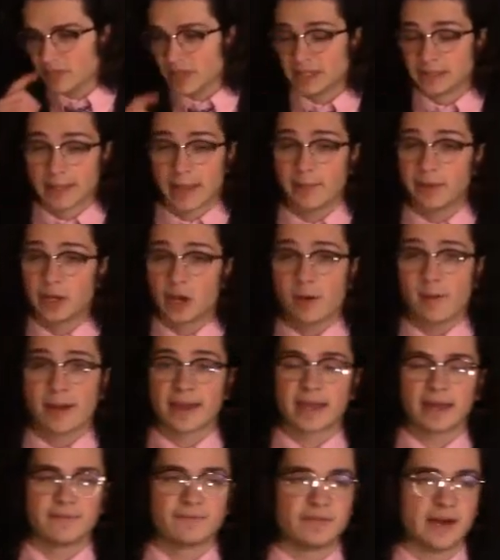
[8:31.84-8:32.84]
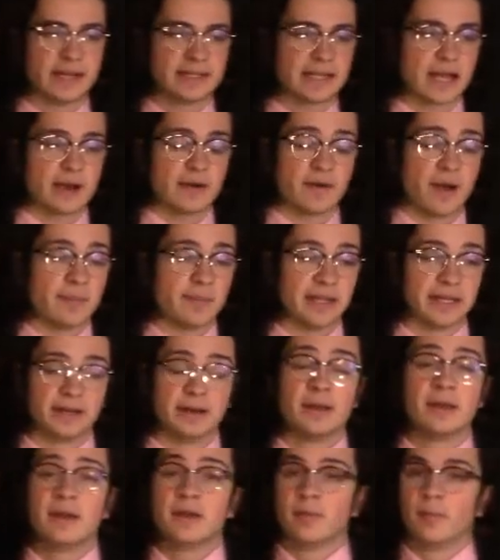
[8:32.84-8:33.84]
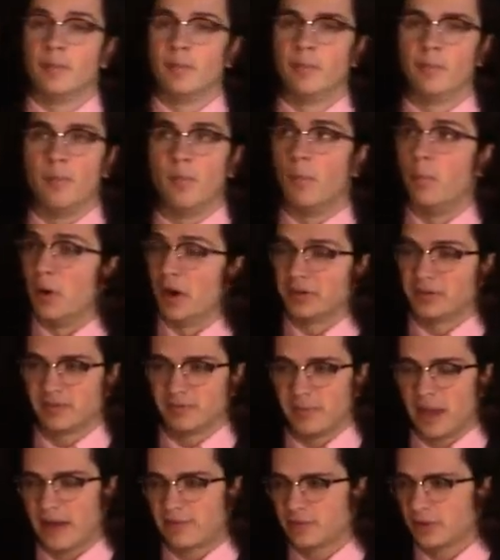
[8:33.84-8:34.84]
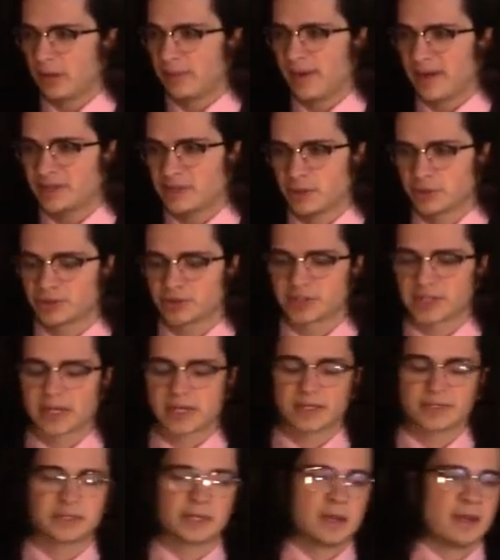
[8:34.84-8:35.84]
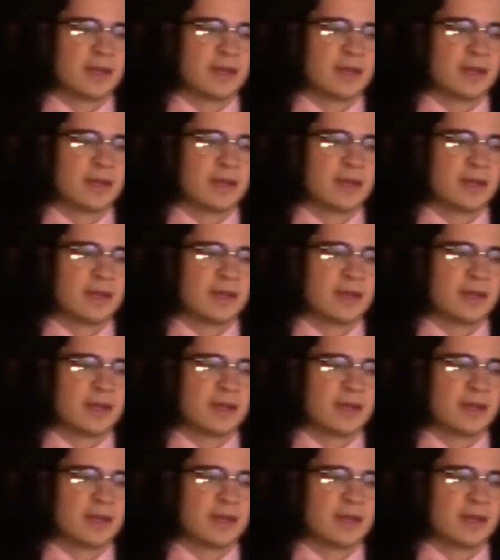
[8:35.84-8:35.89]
Let me go back in and find out. I mean, both of them have really bad social skills.